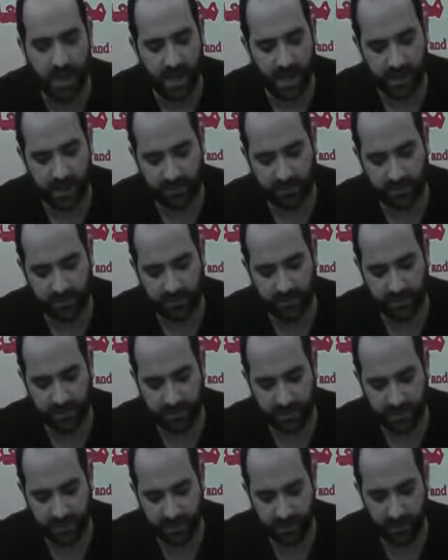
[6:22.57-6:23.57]
After
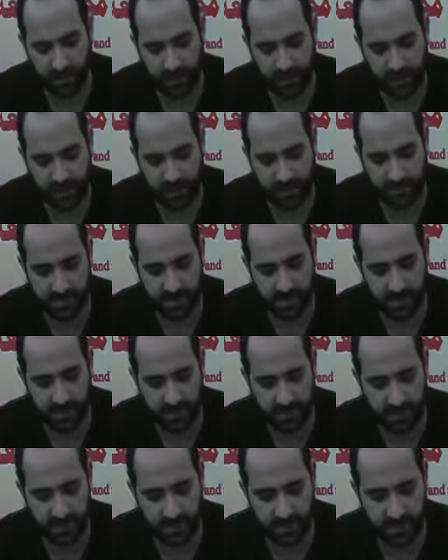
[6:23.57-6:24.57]
that will come
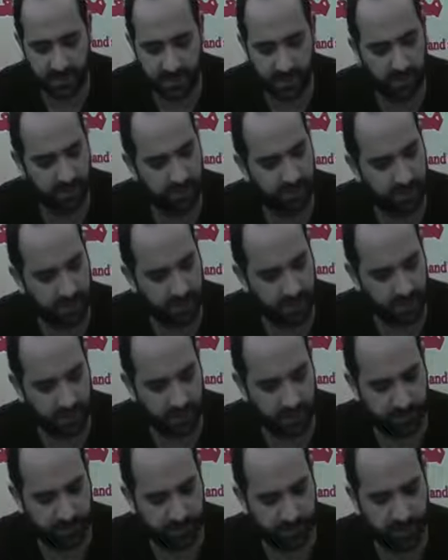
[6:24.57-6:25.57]
7 years of hardship,
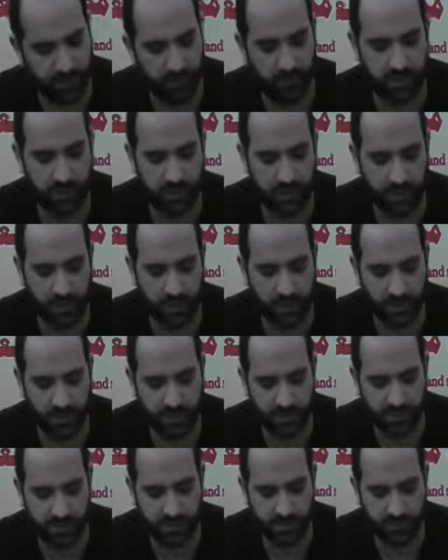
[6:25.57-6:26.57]
which will
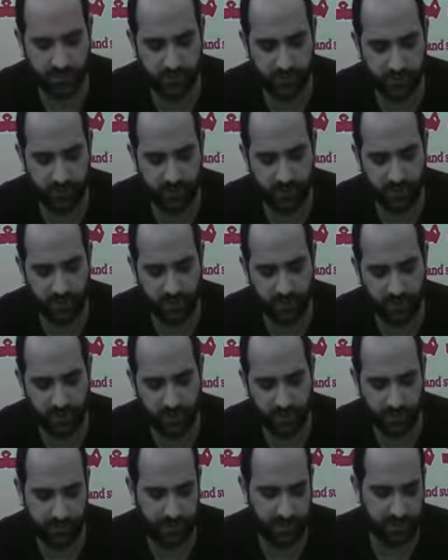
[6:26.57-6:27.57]
consume
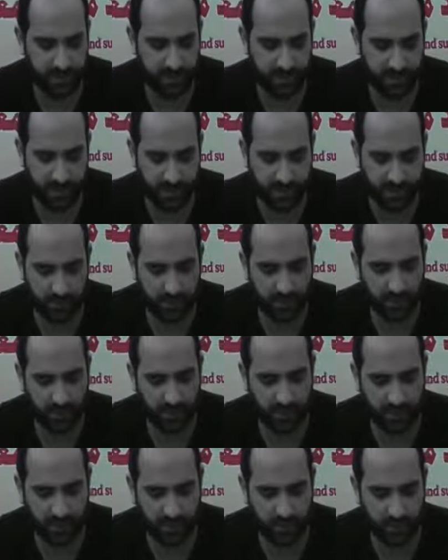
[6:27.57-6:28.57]
all but a little of
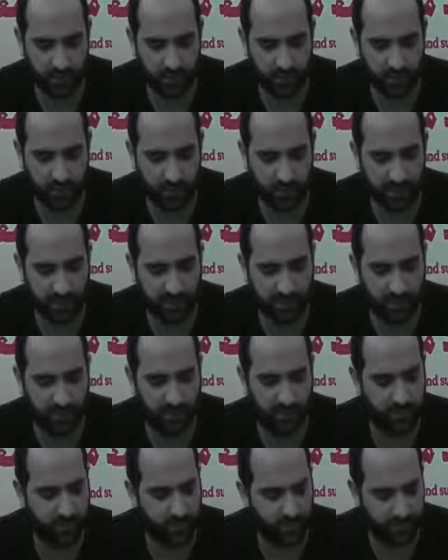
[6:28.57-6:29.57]
what you stored up
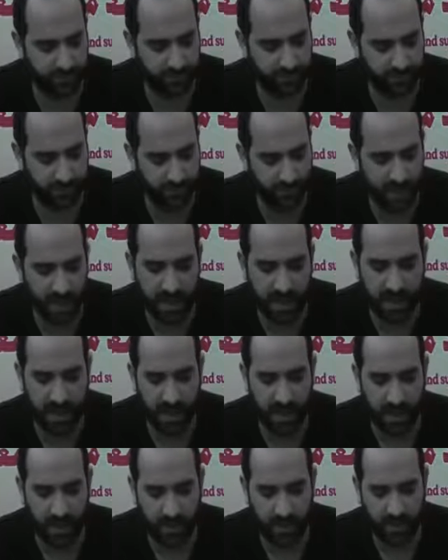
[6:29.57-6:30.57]
for them.
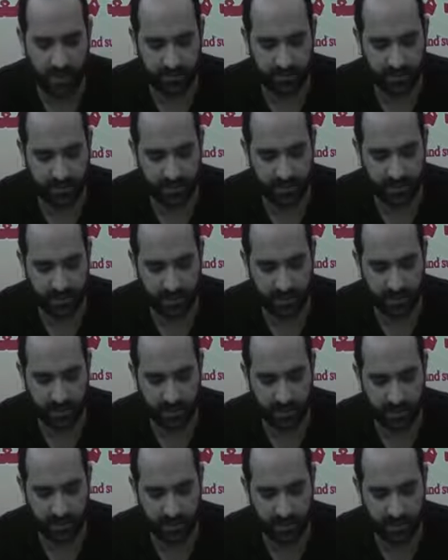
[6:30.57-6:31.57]
After that will
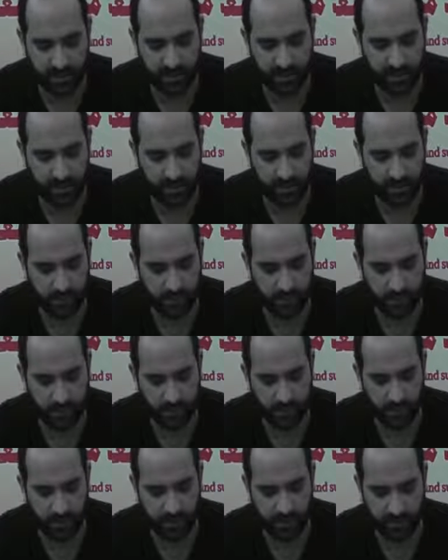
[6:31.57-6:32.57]
come a year
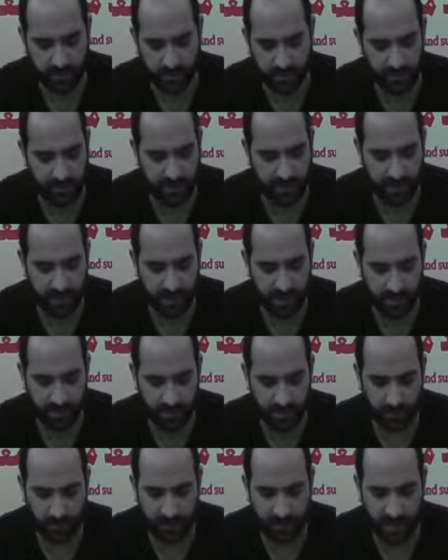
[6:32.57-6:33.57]
when the
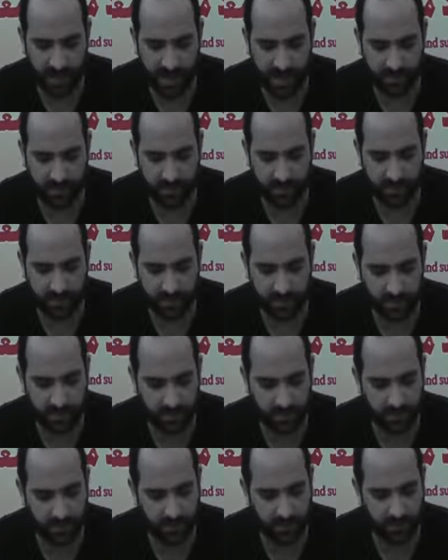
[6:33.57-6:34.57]
people will have
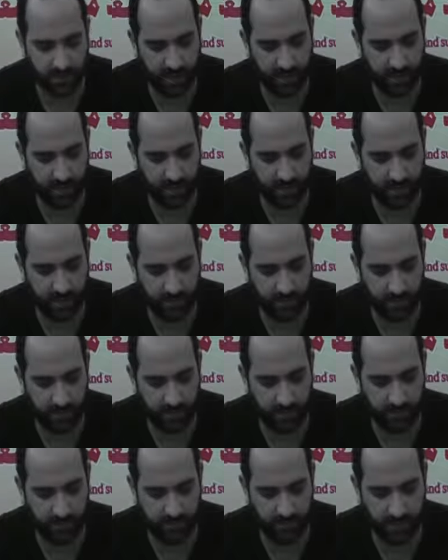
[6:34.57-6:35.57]
abundant rain and will
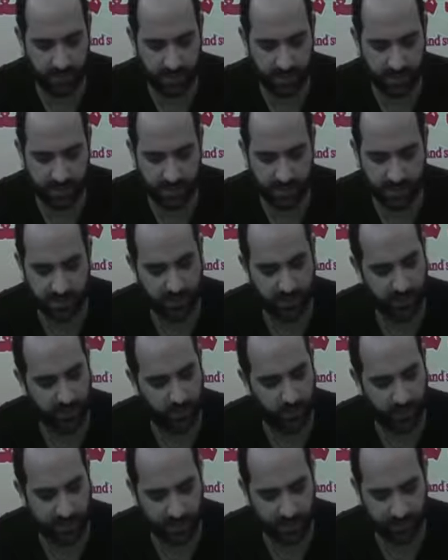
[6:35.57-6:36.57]
press
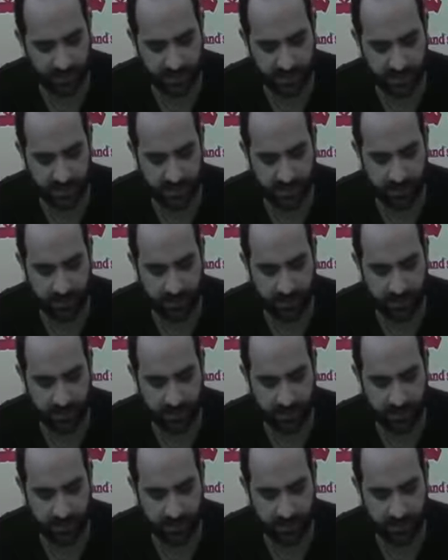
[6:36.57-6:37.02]
grapes.